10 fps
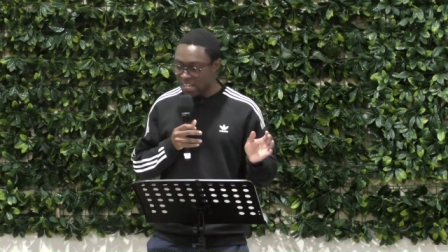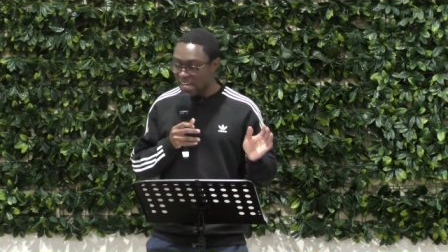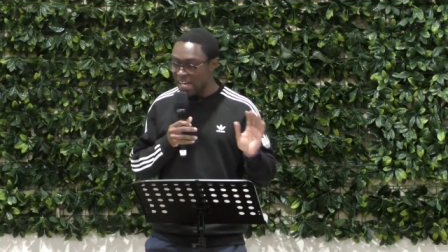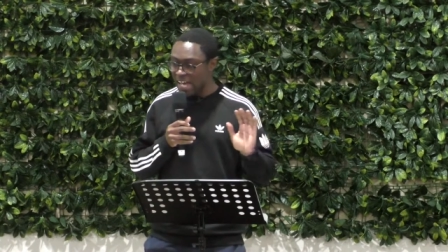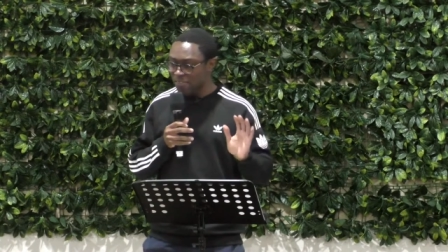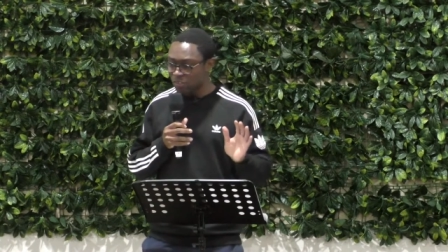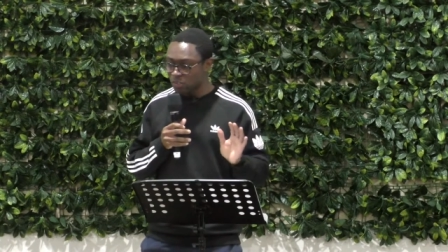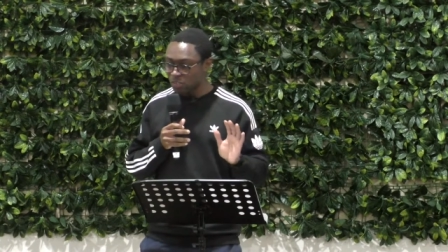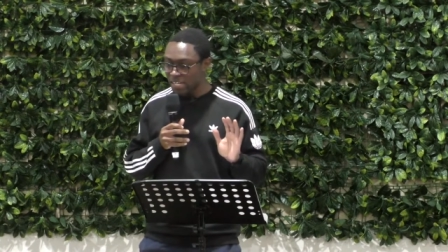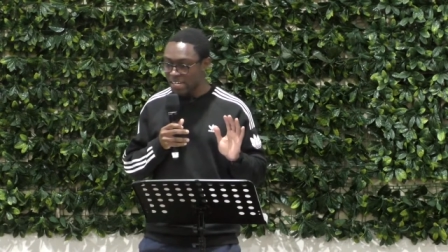Uh, have a
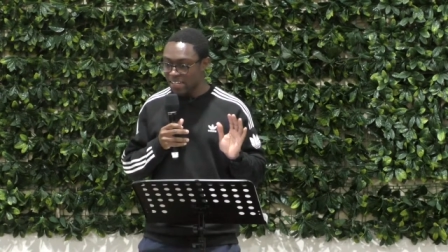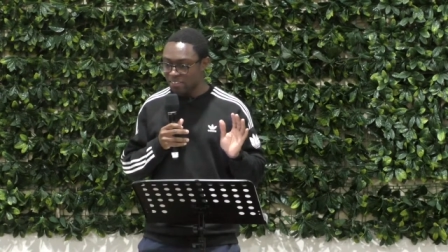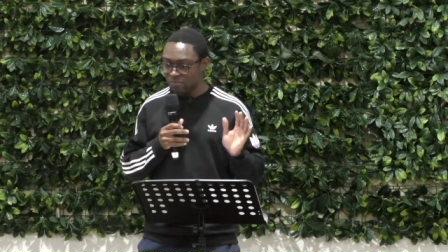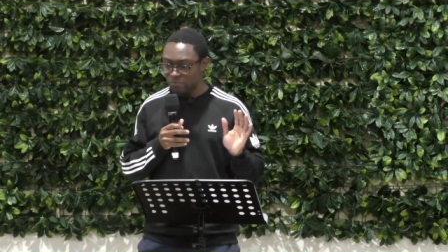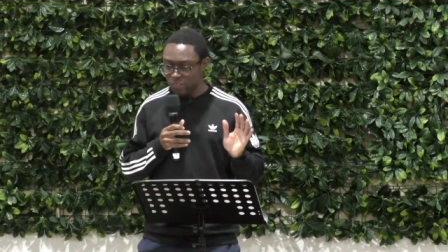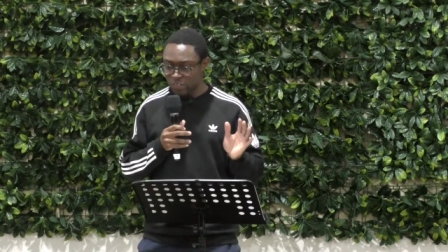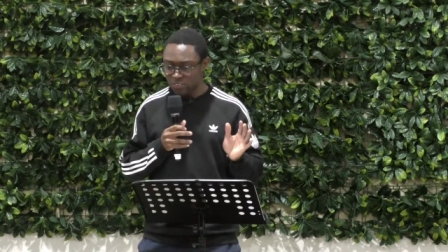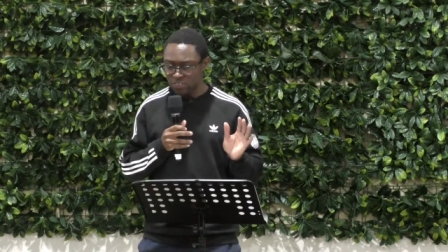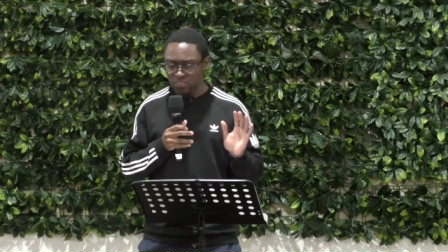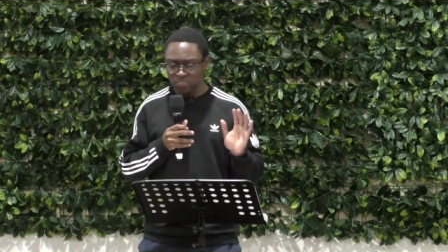look at
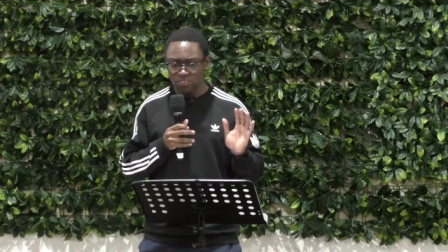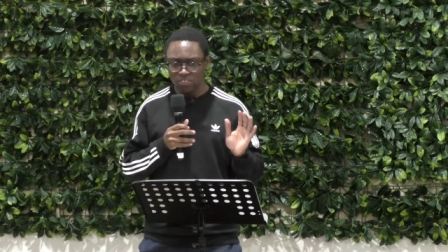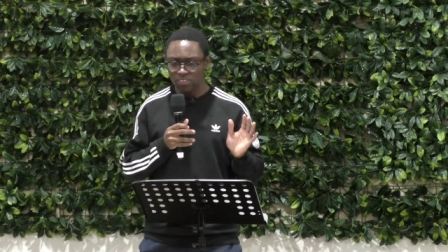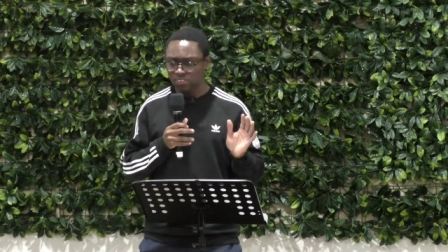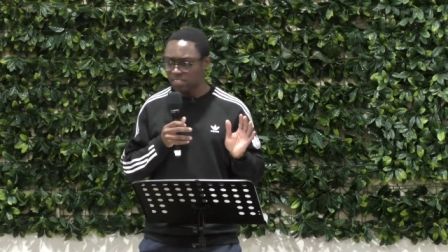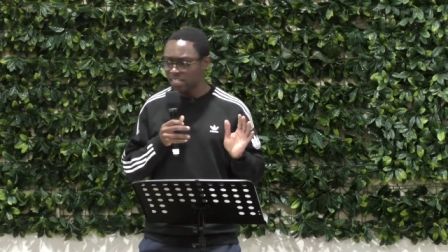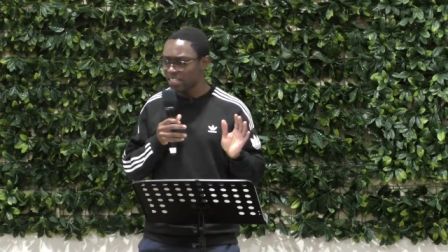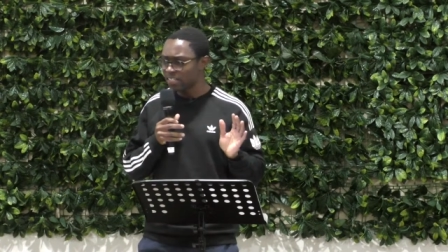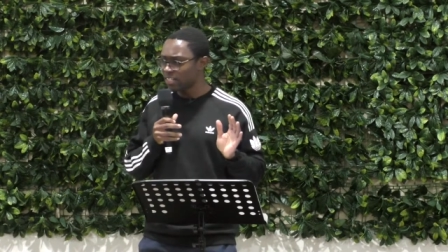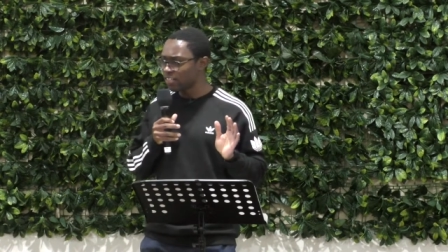verse
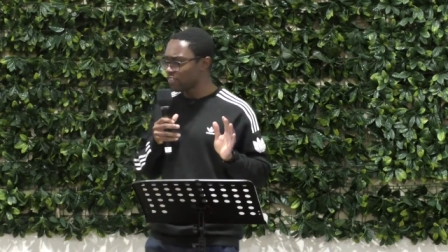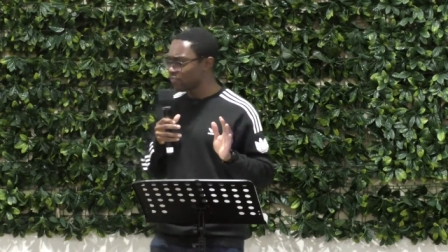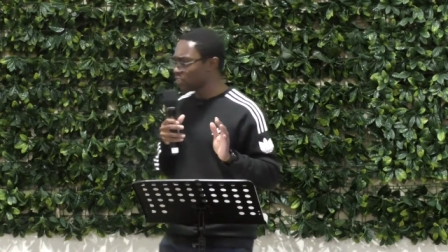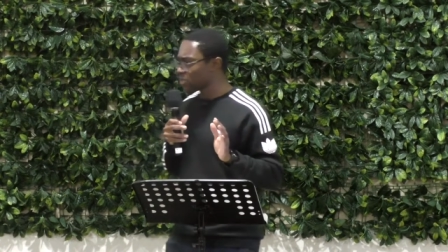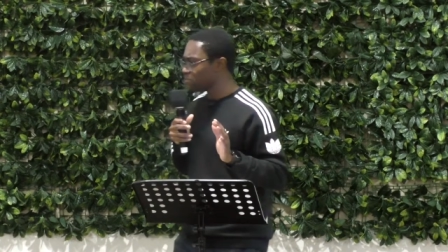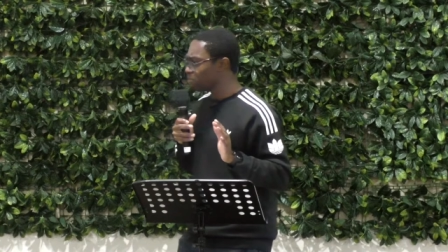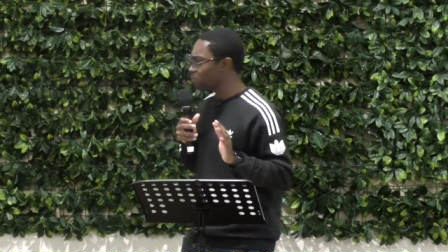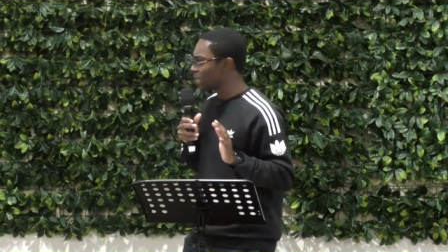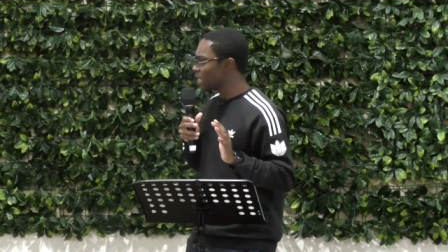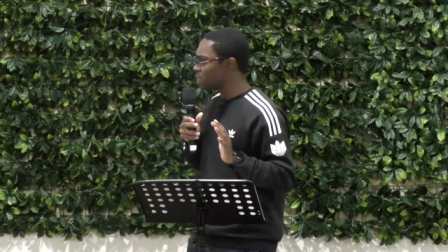13 if you've got a
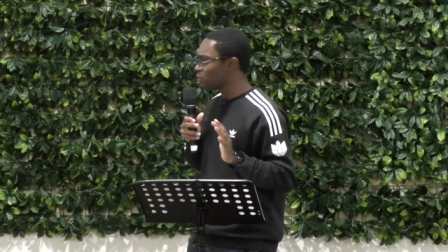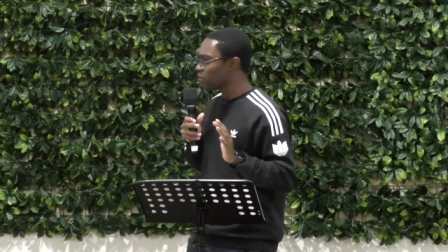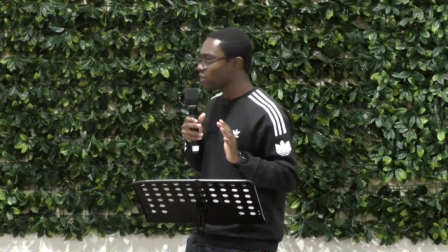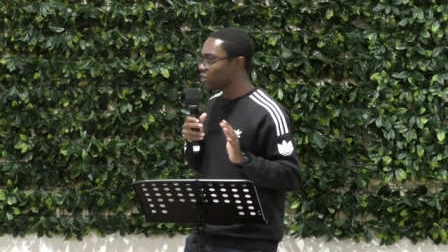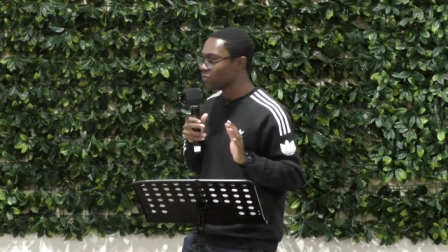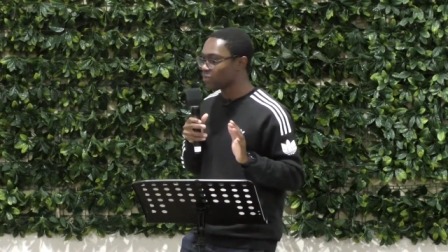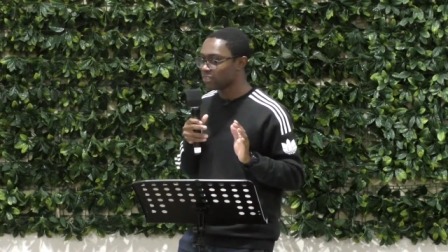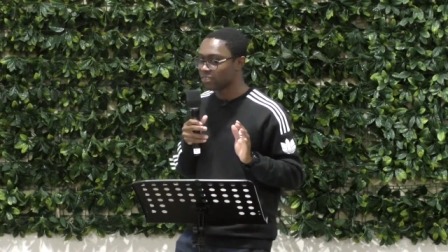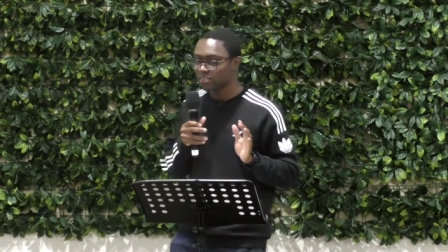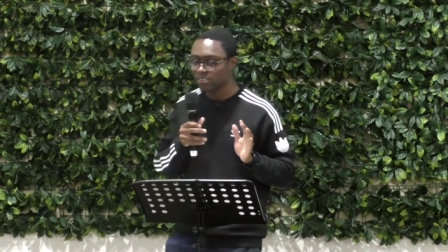Bible
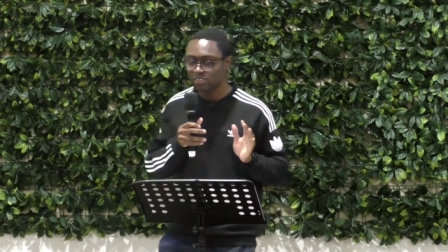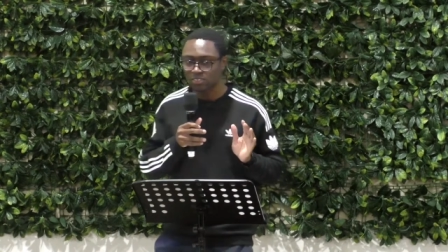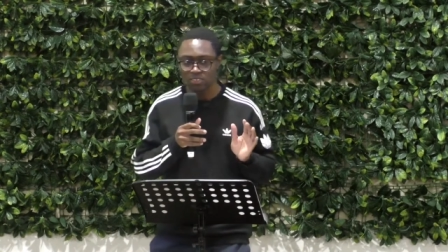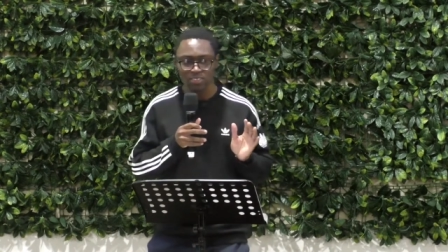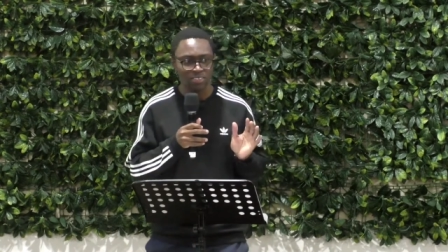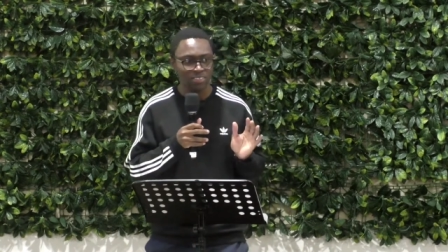open or